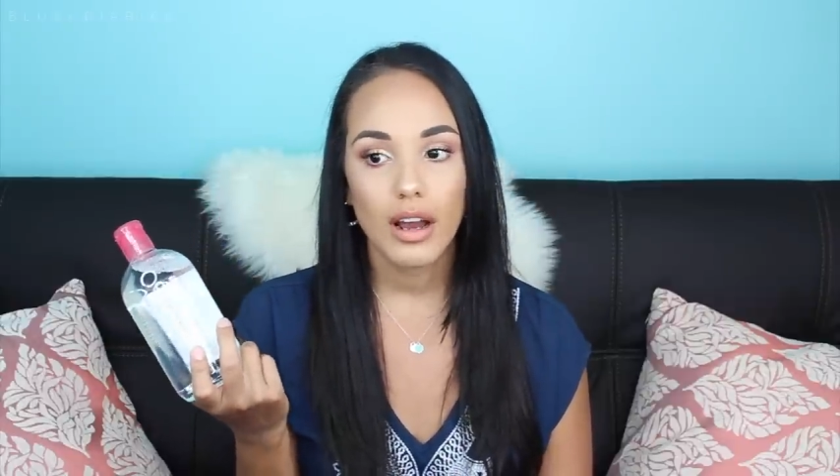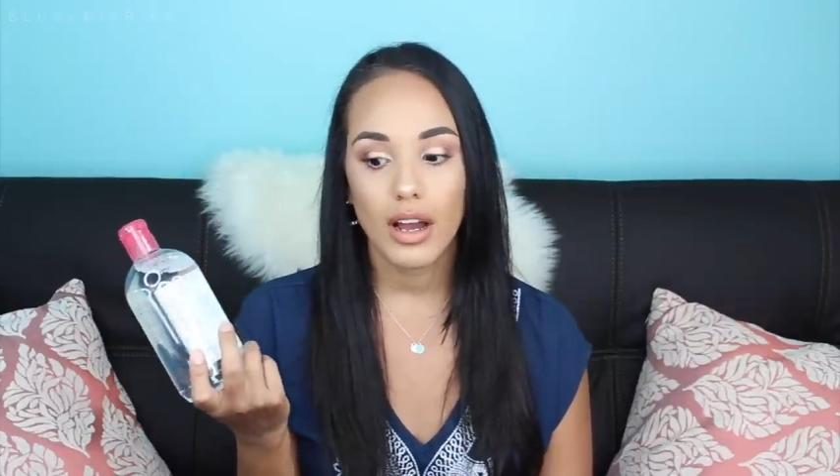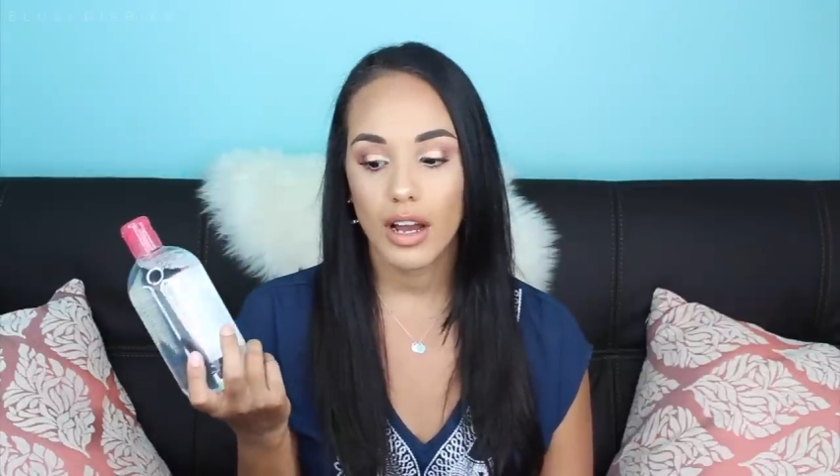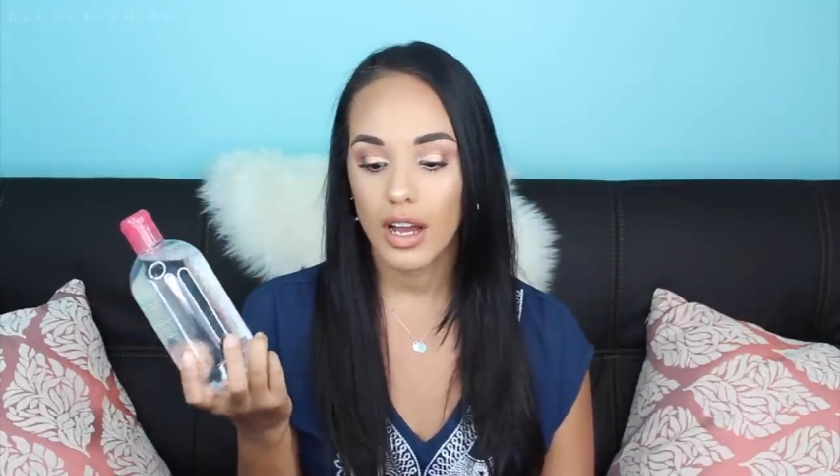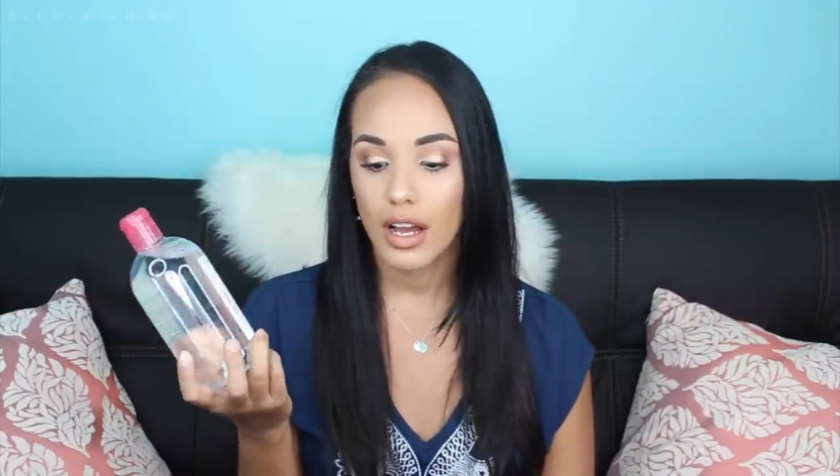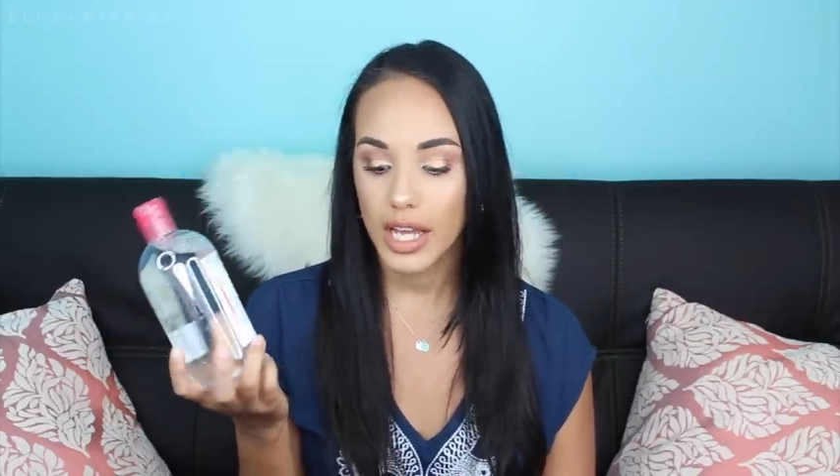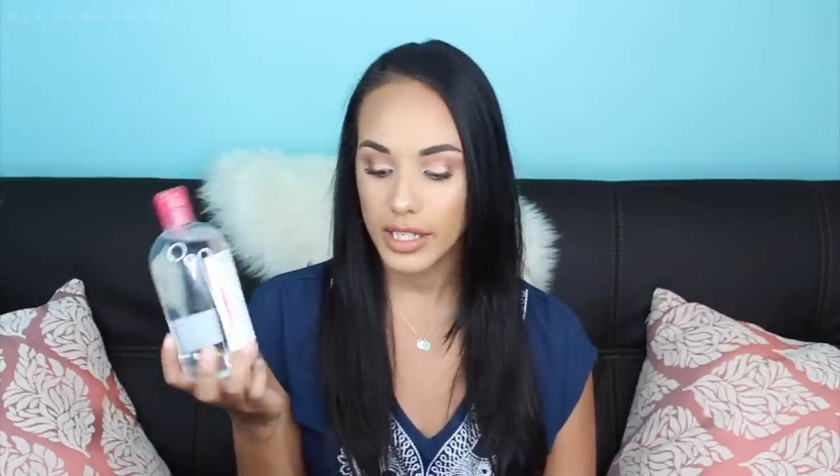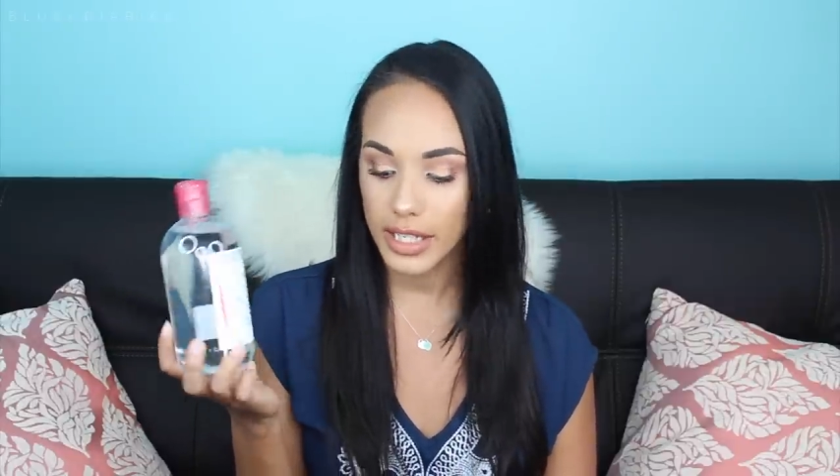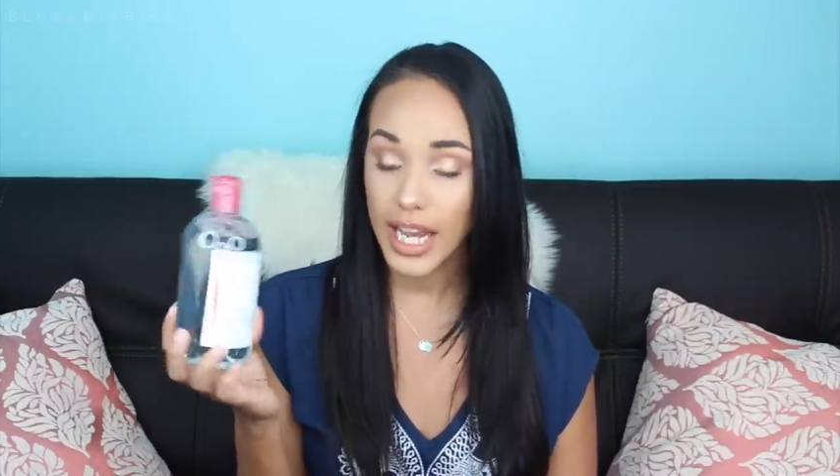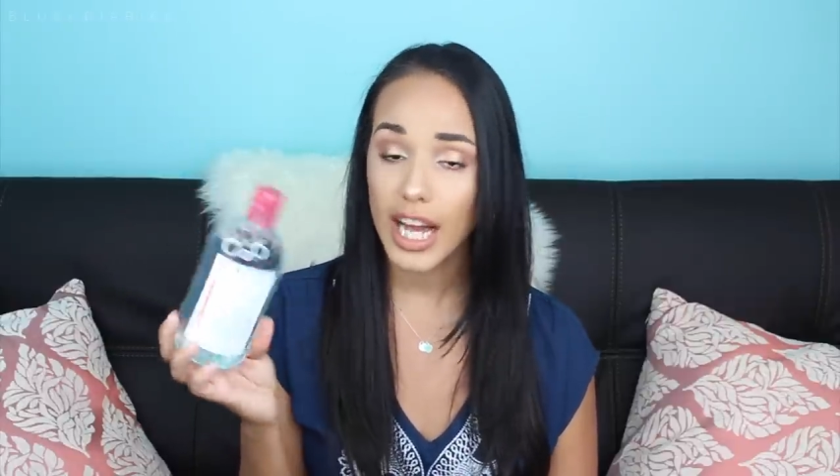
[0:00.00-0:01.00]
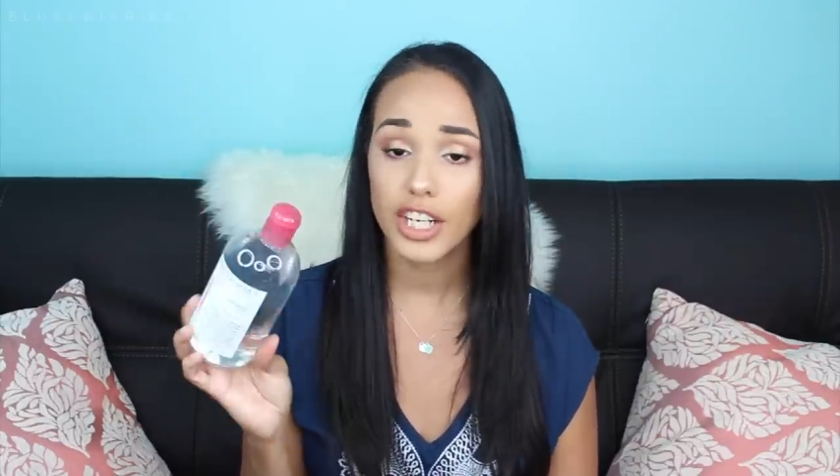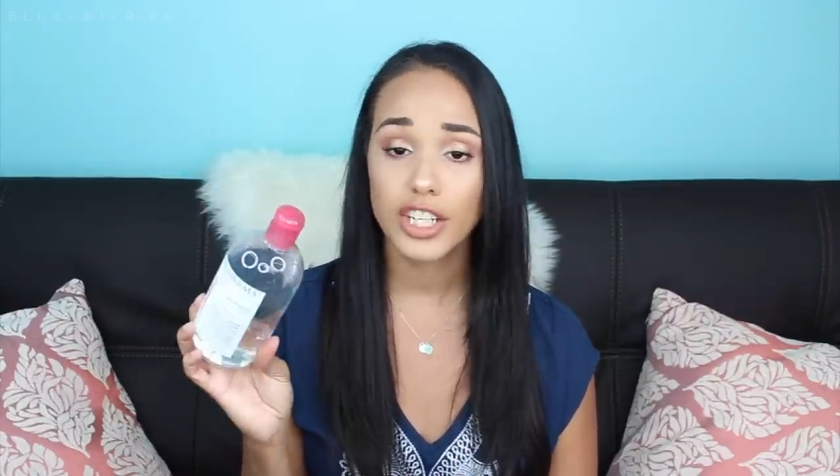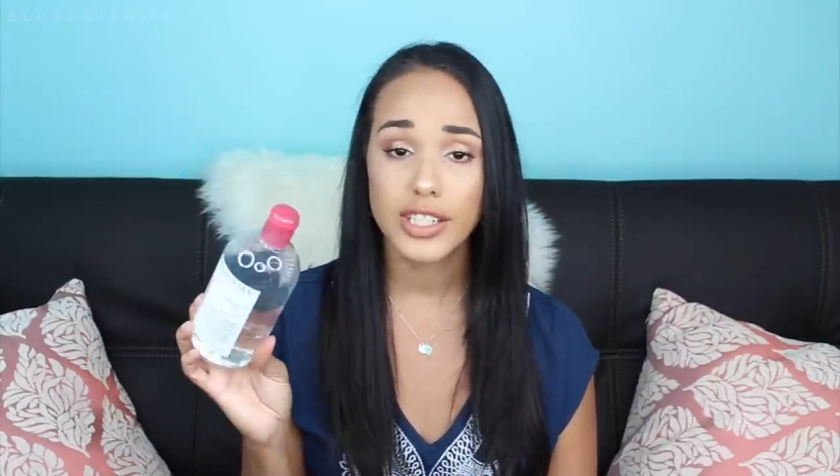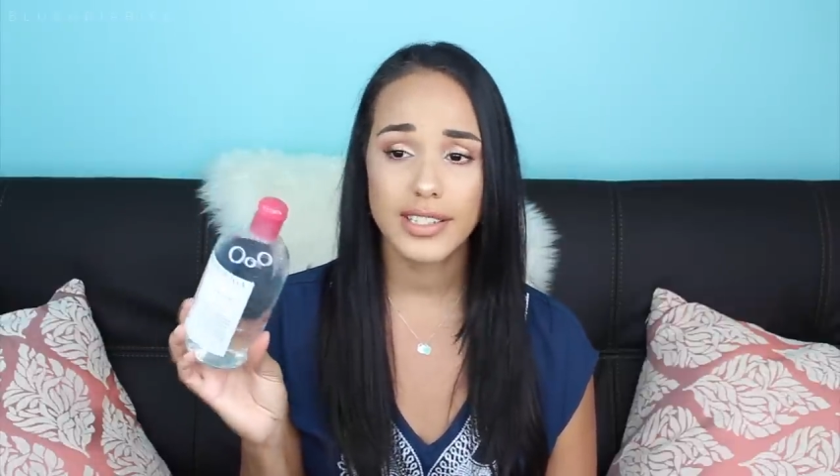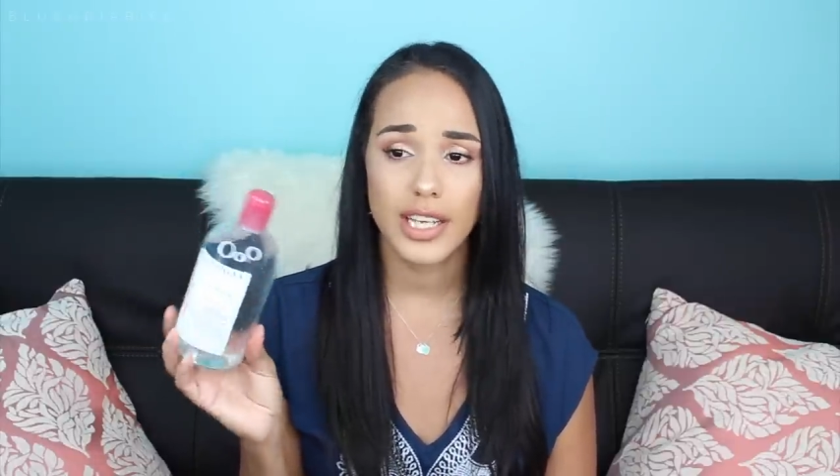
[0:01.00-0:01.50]
And they had a
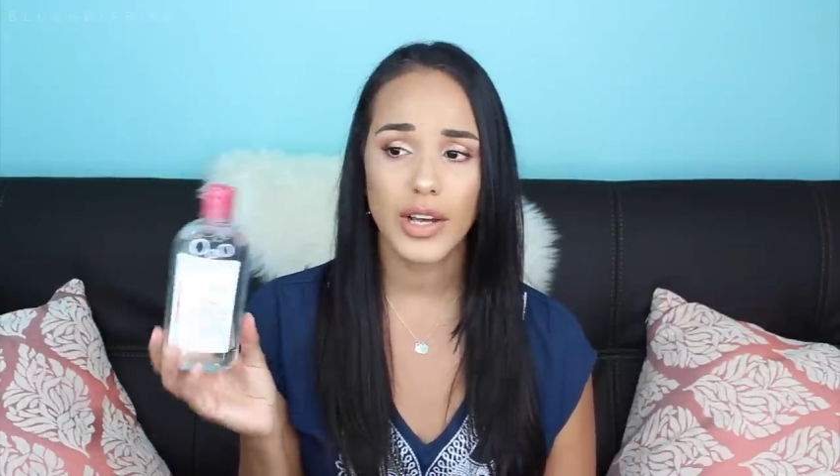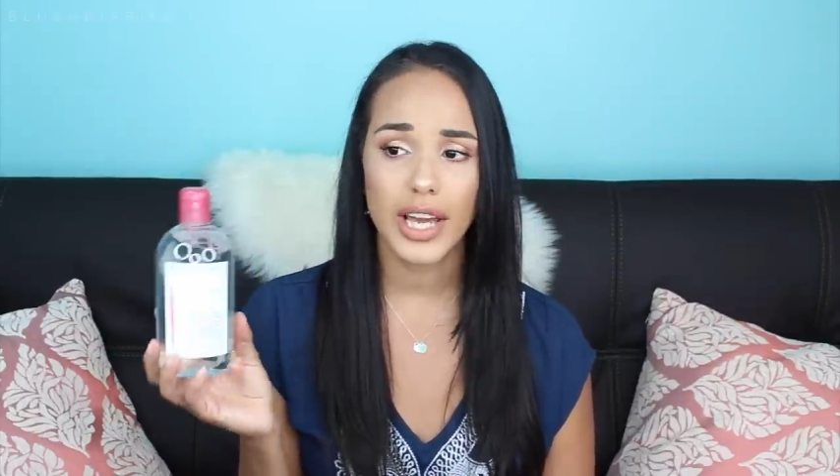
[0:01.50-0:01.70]
good sale.